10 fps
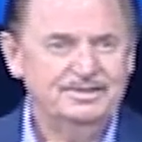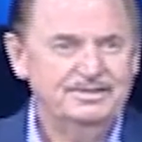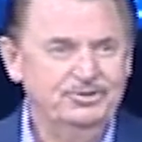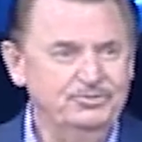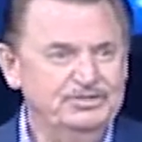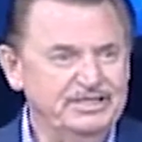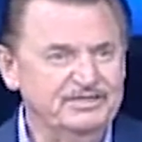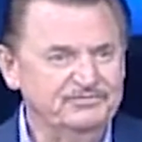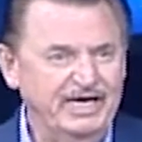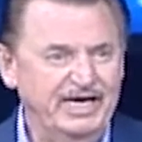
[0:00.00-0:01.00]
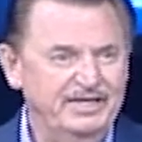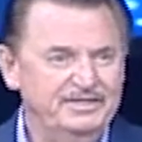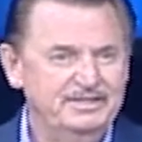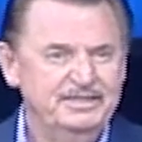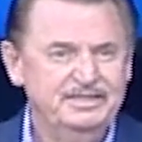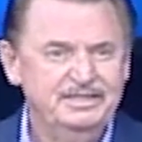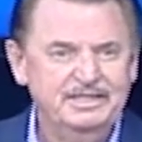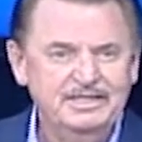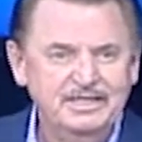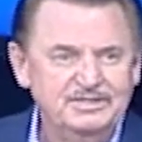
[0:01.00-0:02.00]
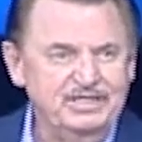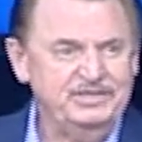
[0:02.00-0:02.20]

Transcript: Too dignified. See,